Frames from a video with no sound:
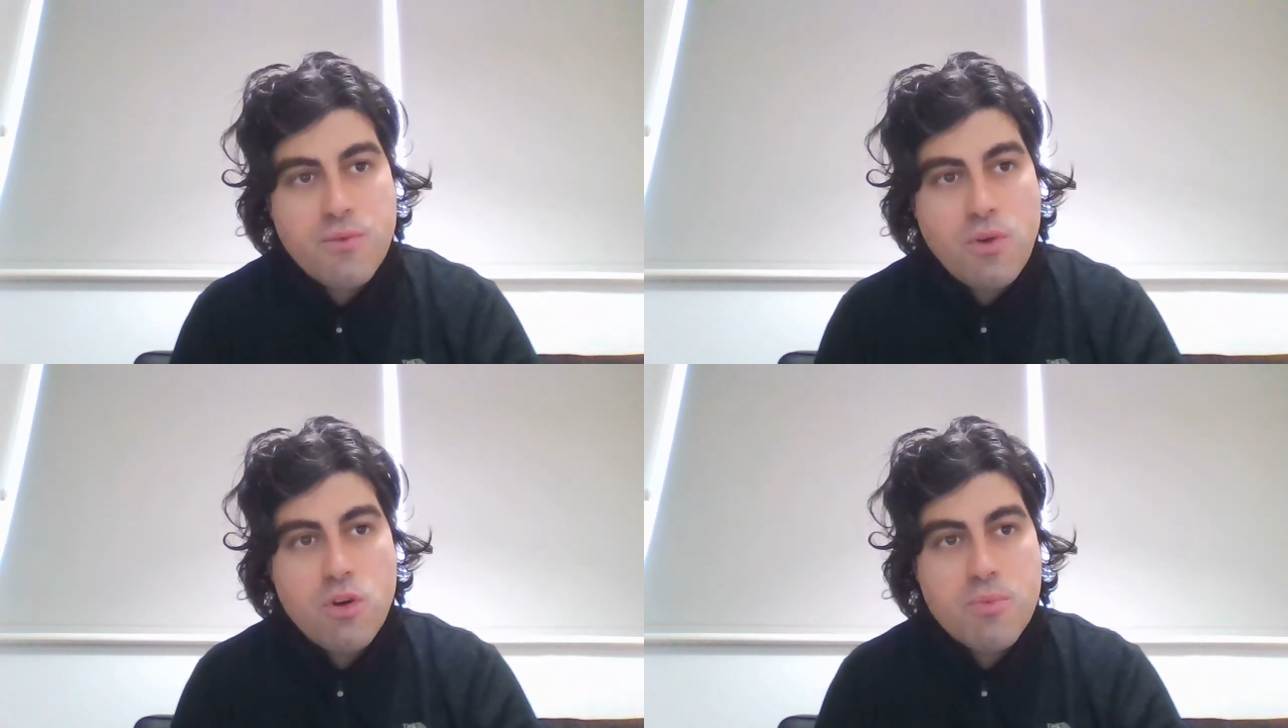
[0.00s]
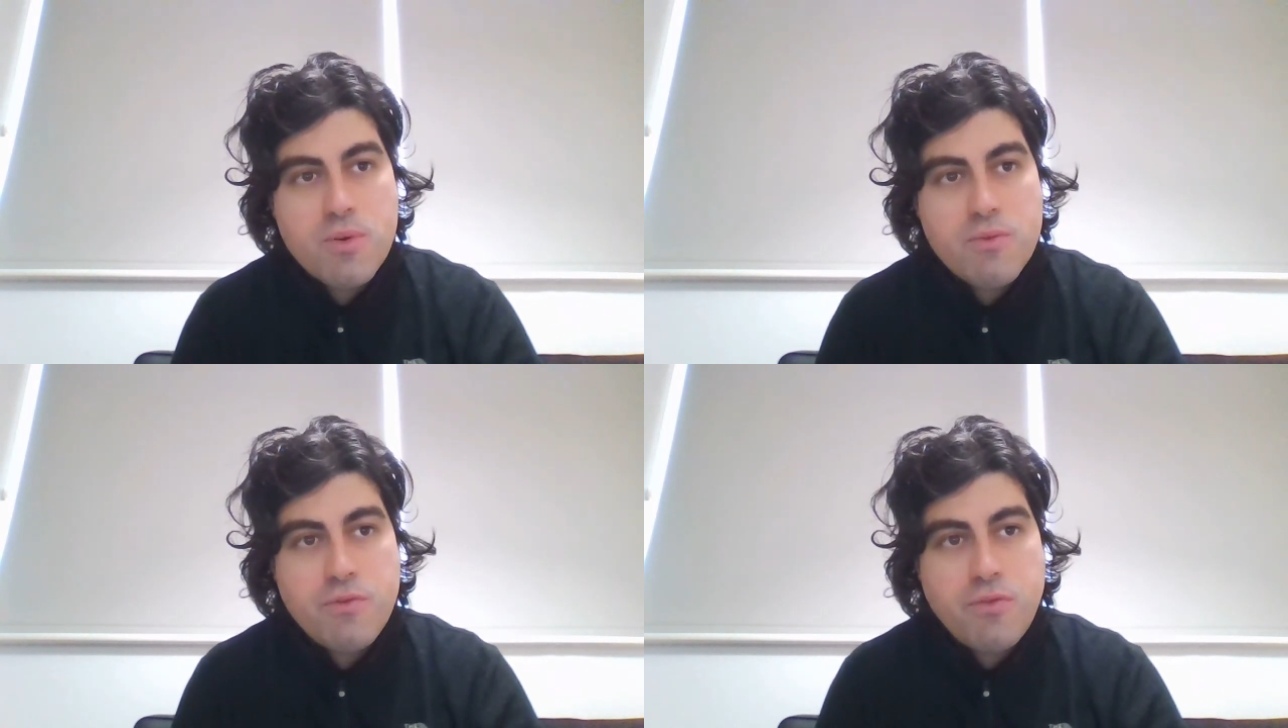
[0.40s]

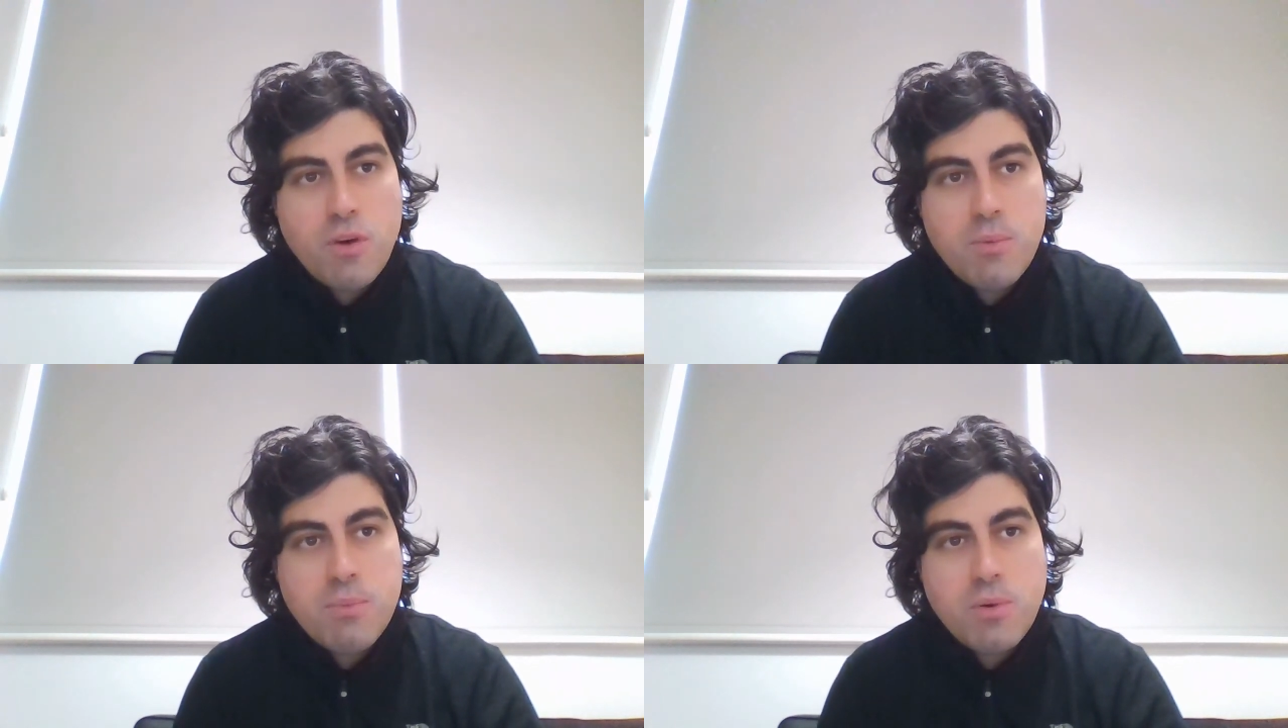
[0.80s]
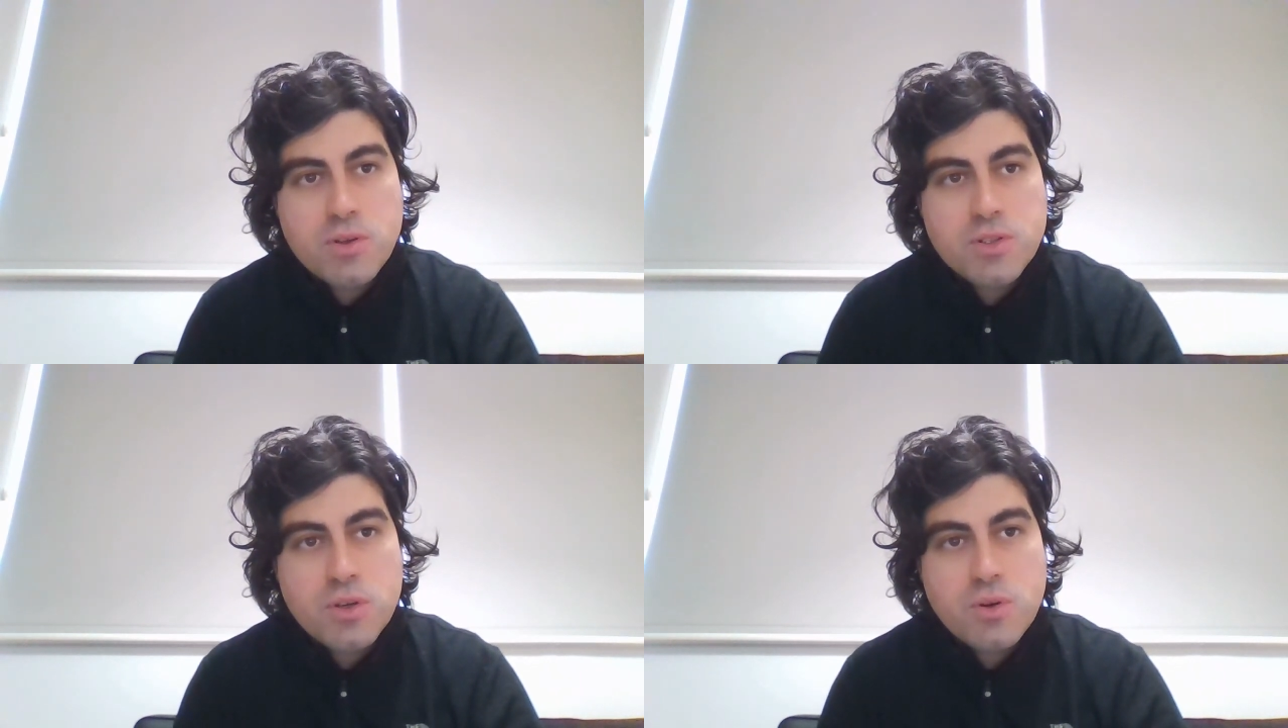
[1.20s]
Roma and former
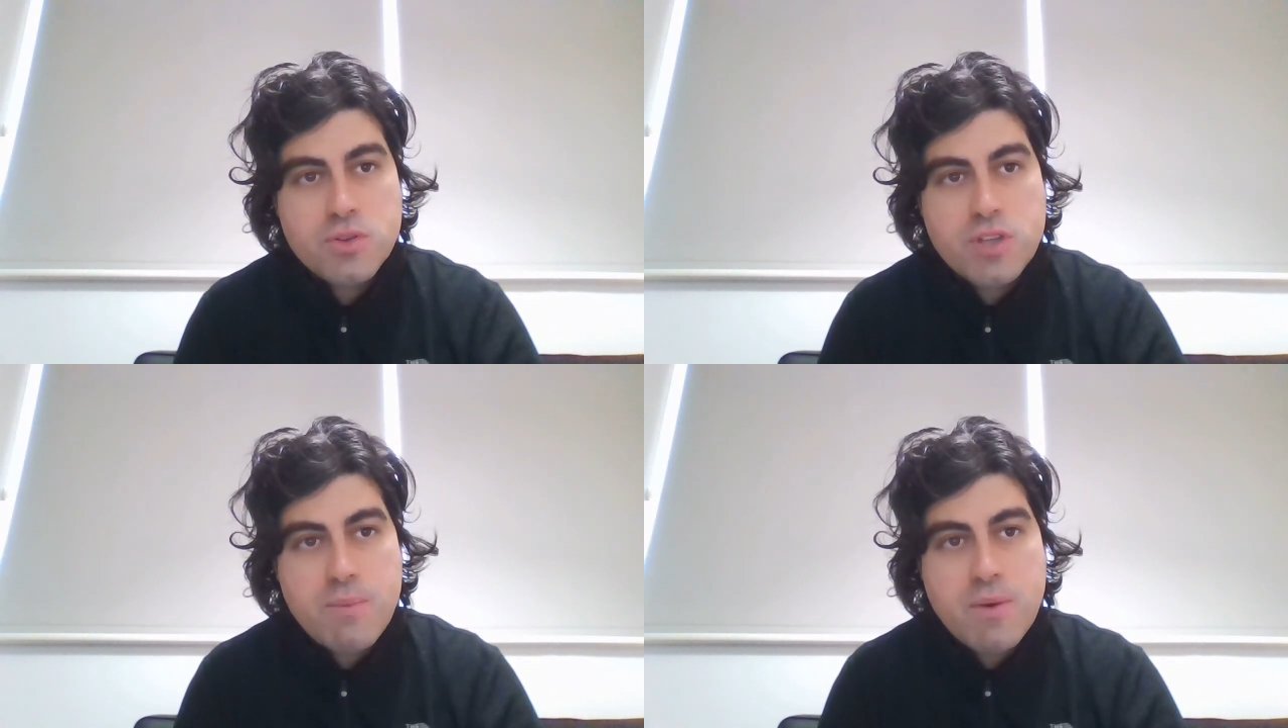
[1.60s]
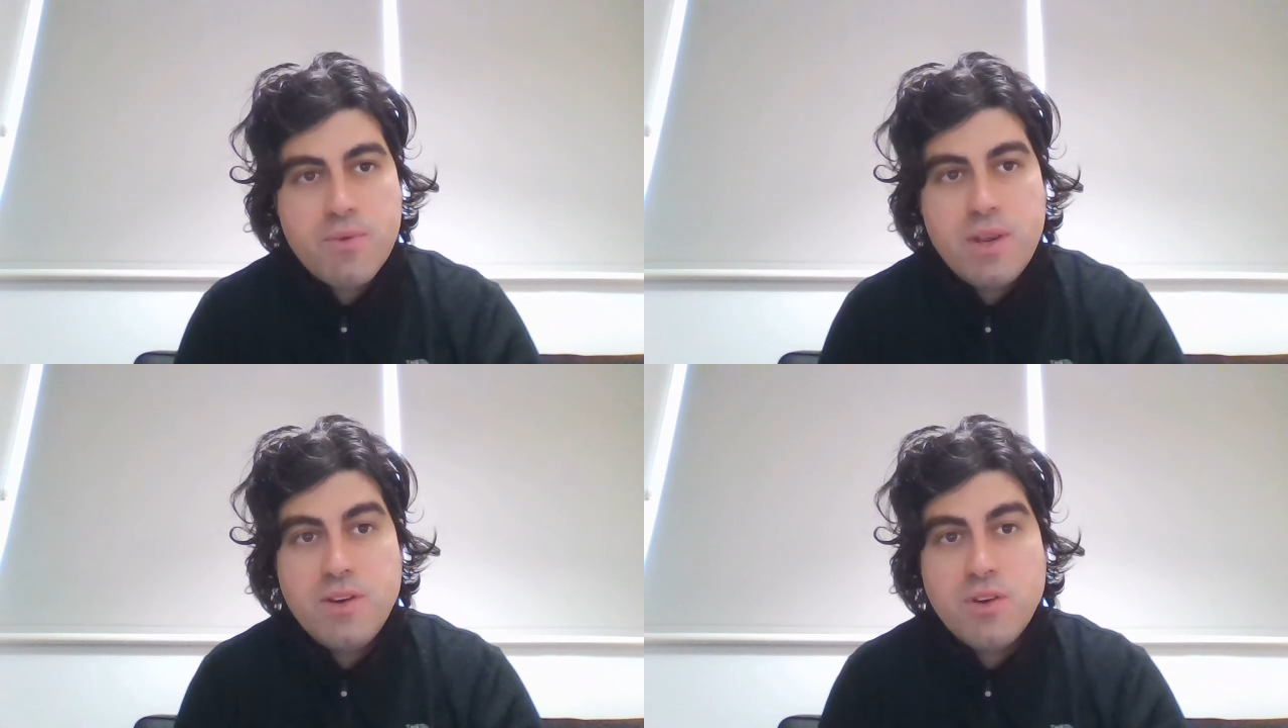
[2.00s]
boss Jose
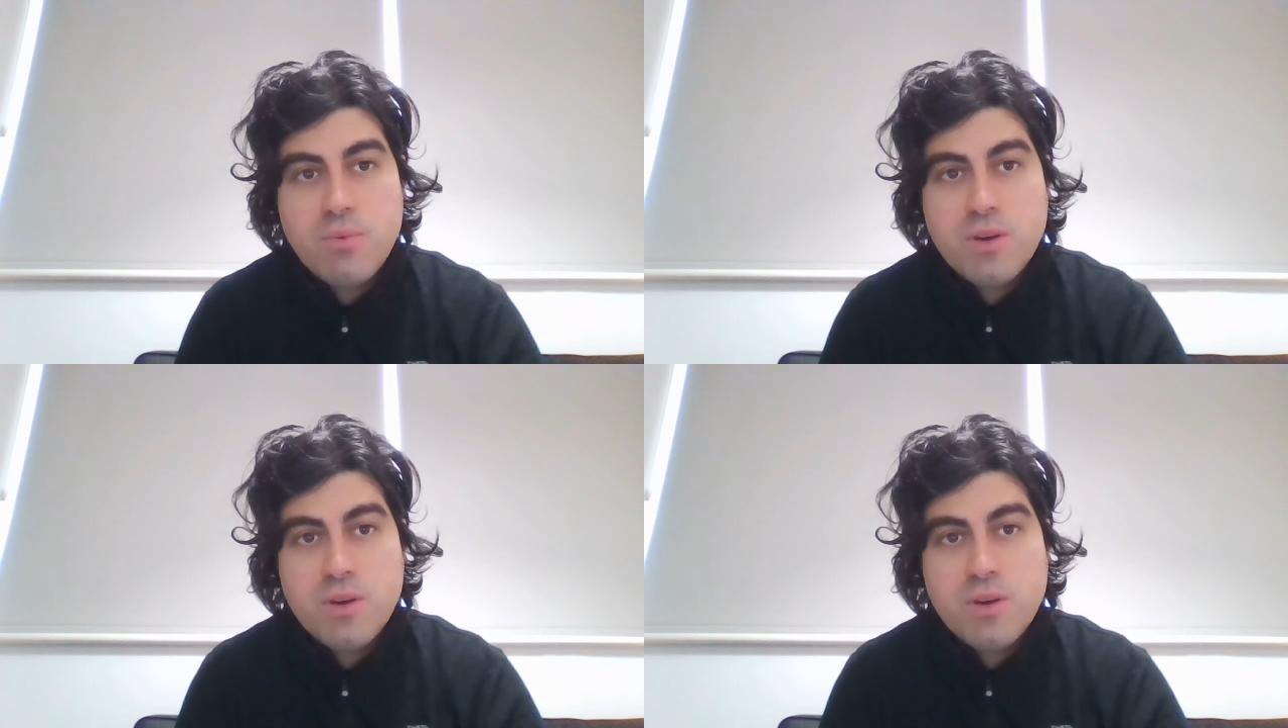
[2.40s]
Mourinho,